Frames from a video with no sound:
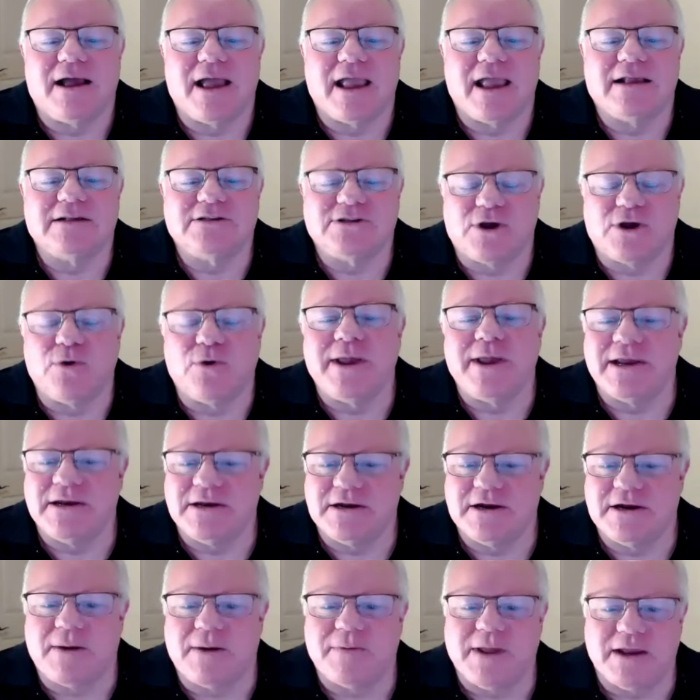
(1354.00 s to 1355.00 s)
And so we
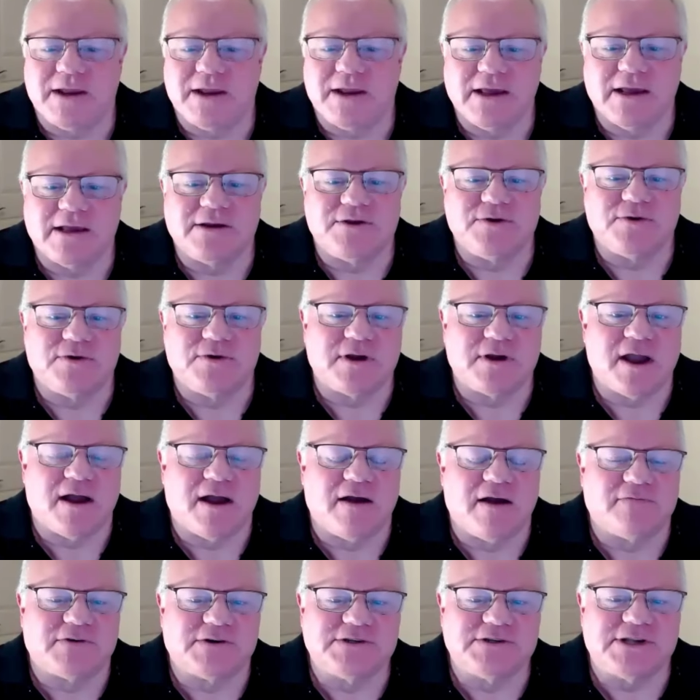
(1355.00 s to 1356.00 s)
ended up getting into a
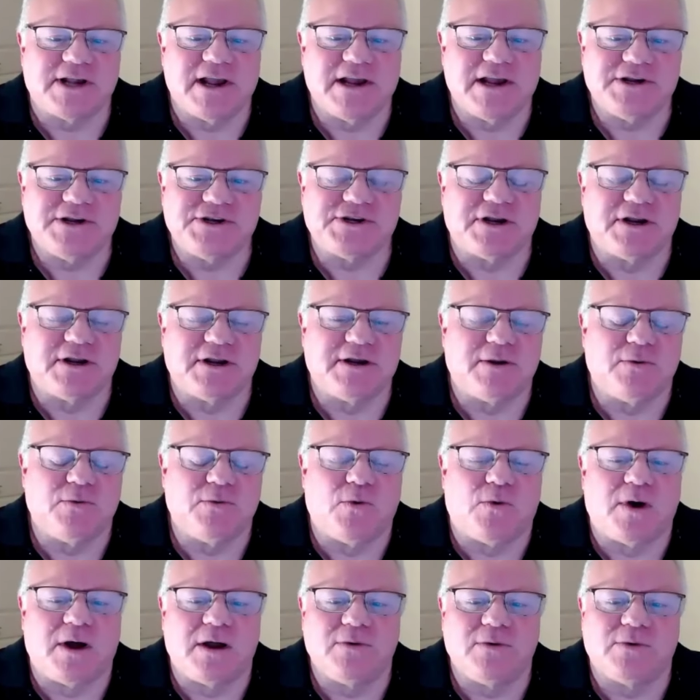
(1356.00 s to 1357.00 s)
conversation,
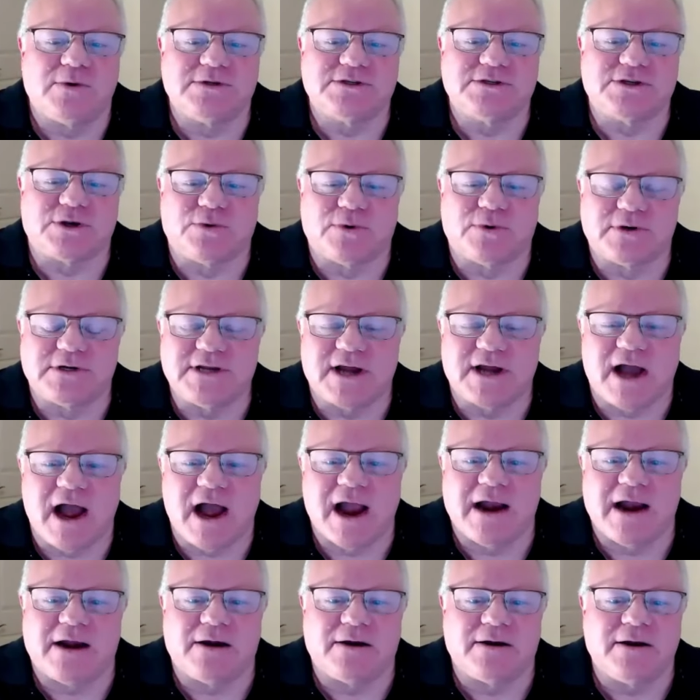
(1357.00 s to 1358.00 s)
and one was a
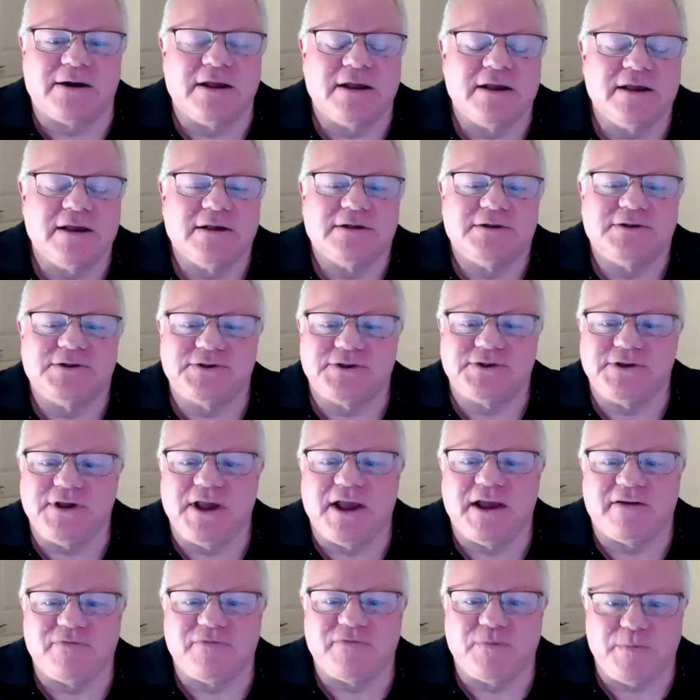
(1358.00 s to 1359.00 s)
retired
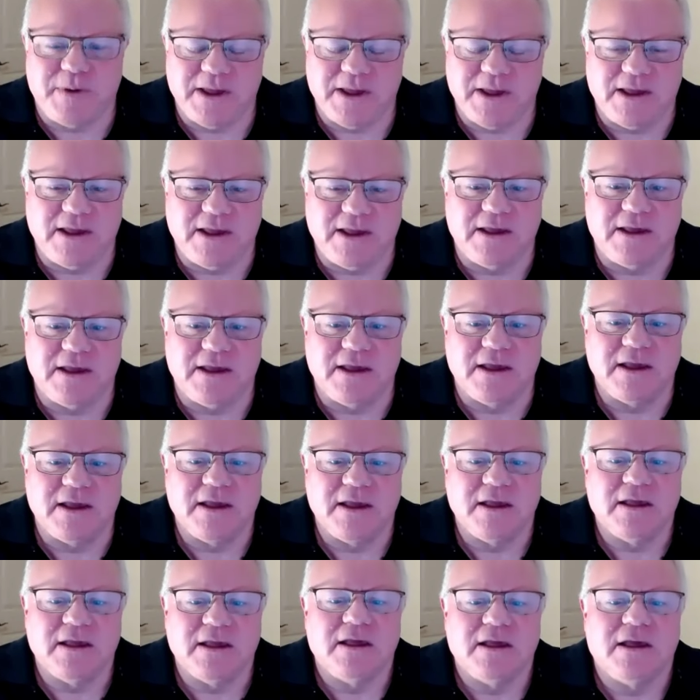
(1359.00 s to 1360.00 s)
CFP,
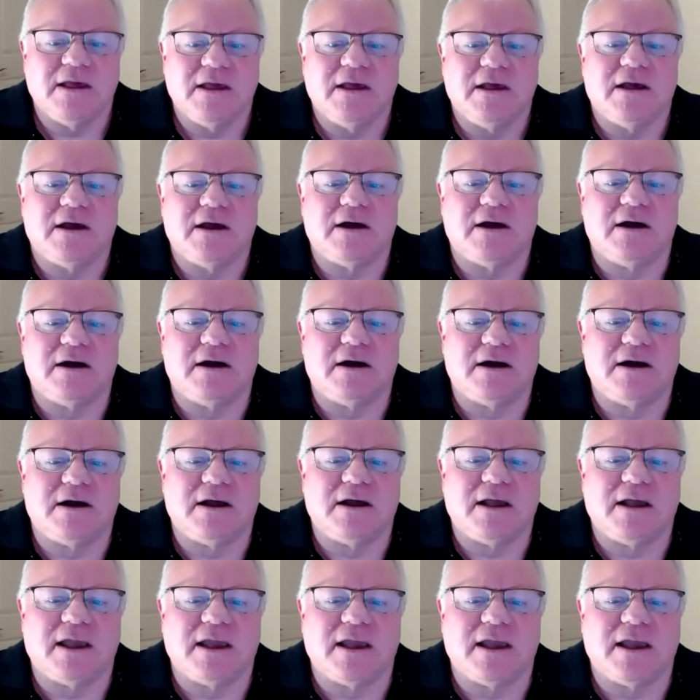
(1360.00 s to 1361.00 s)

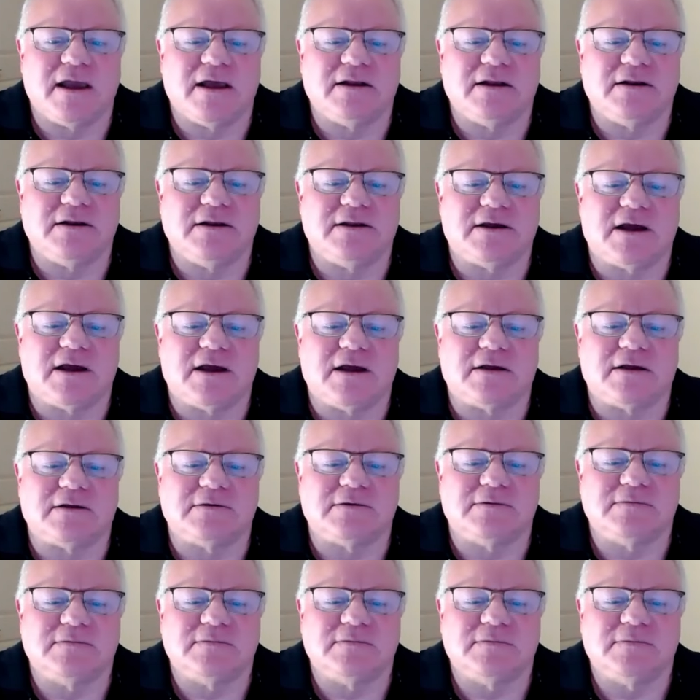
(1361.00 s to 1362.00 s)
and
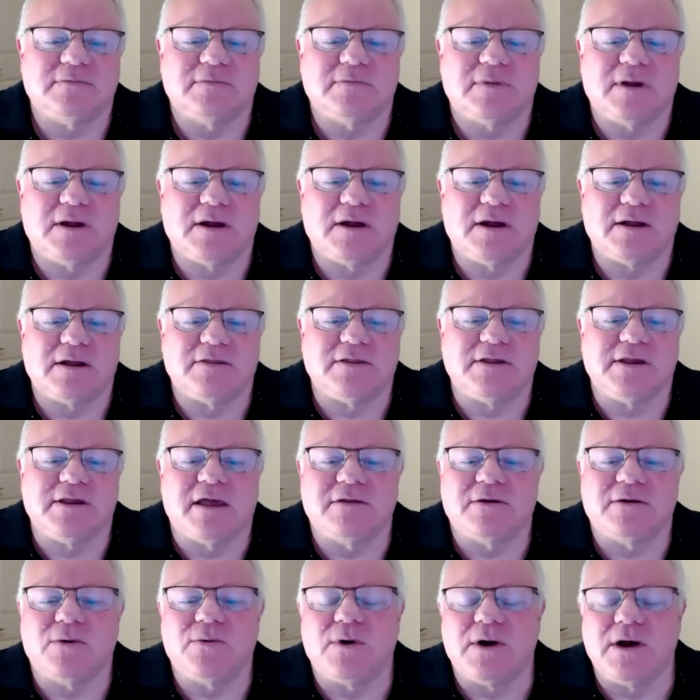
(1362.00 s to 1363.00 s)
the
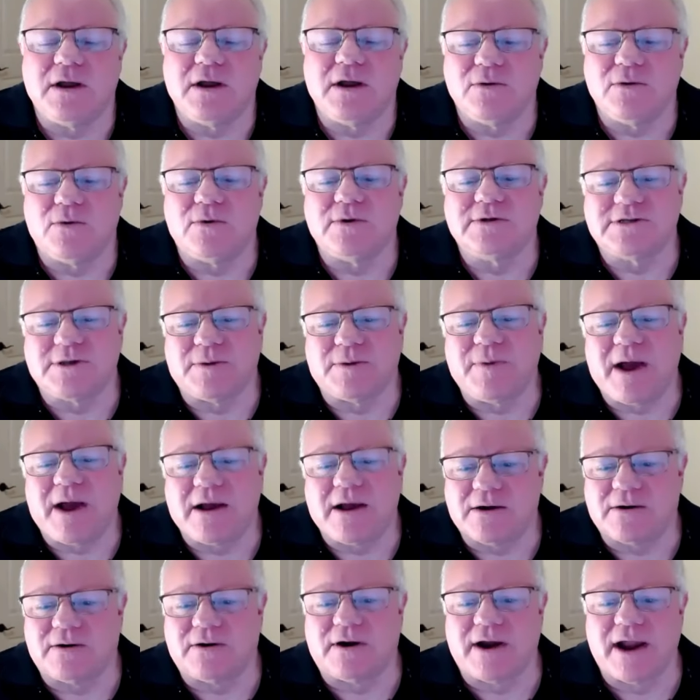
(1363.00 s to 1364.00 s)
other one was
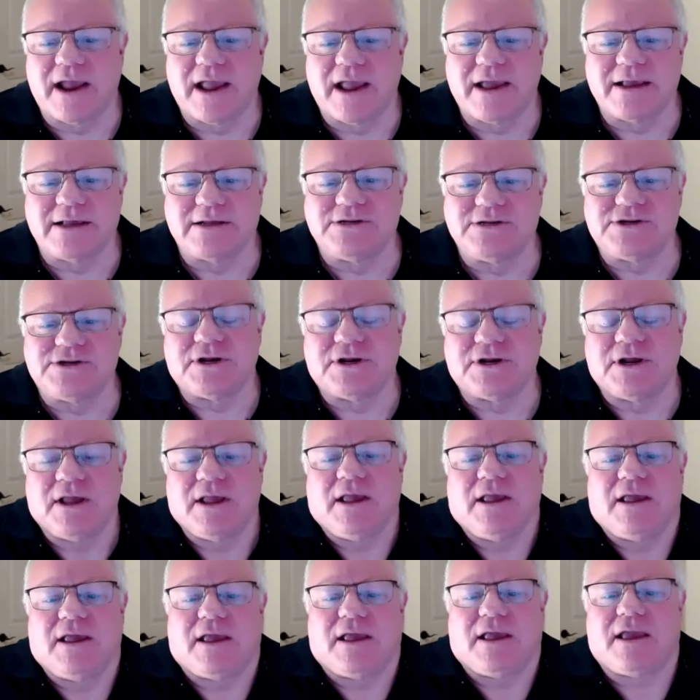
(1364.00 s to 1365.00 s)
about her age,
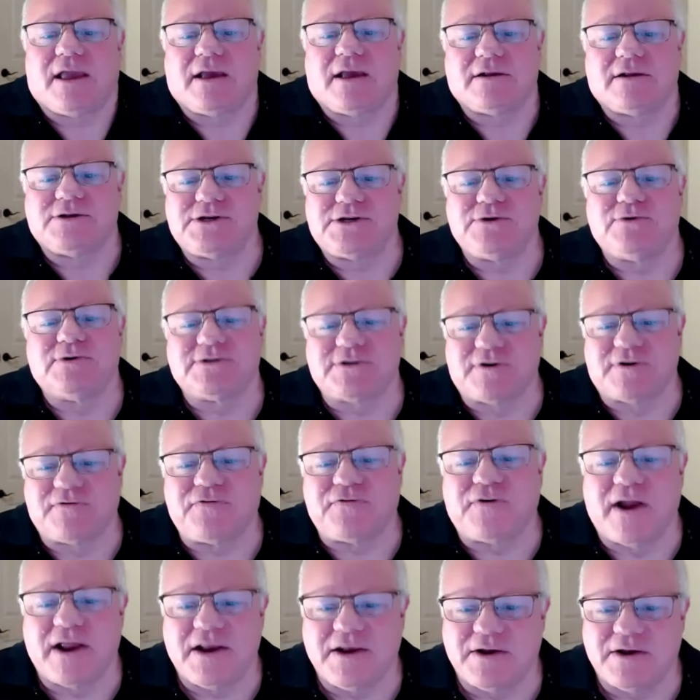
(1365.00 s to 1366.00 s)
and she was a
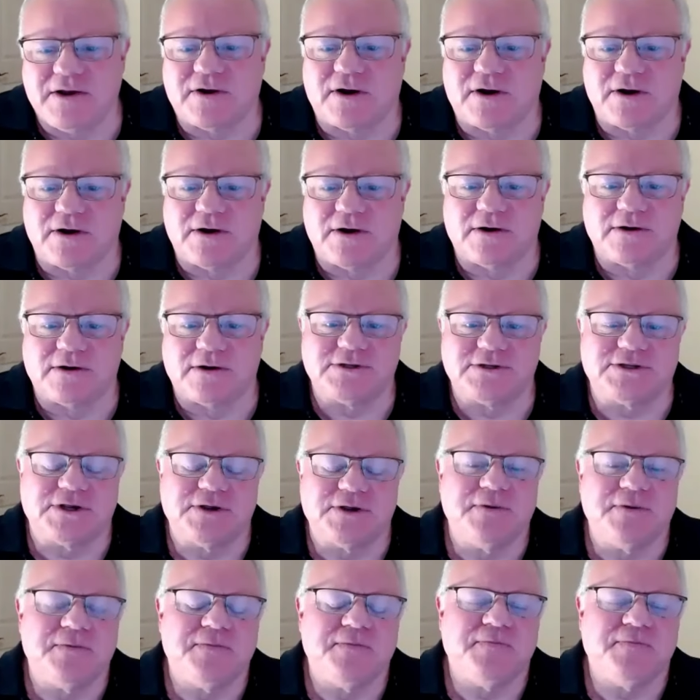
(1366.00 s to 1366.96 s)
friend of hers.